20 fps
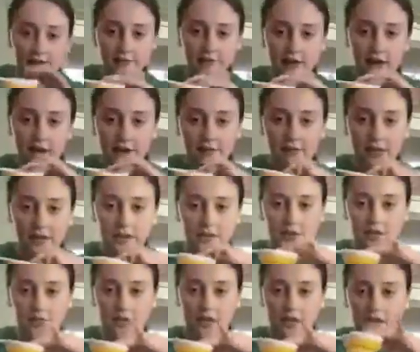cup
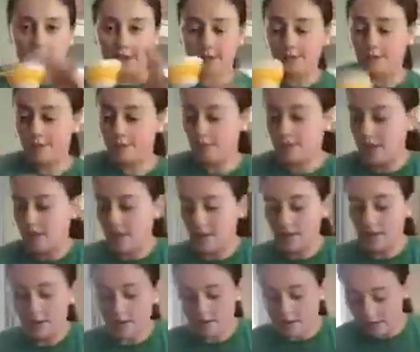measuring cup.
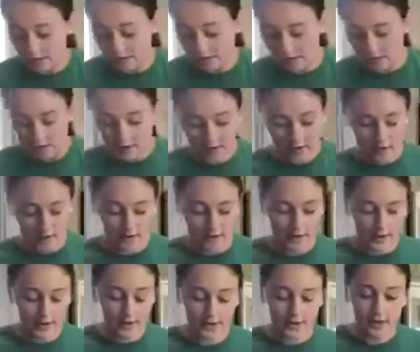And
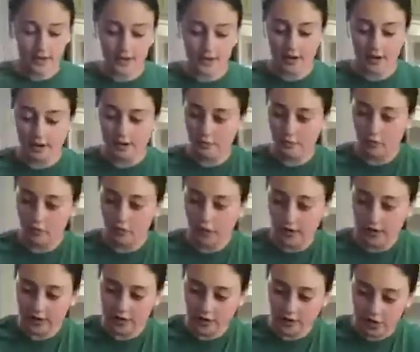I am
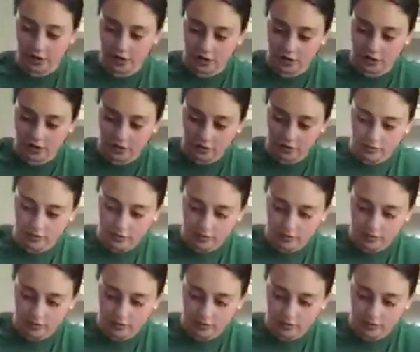going to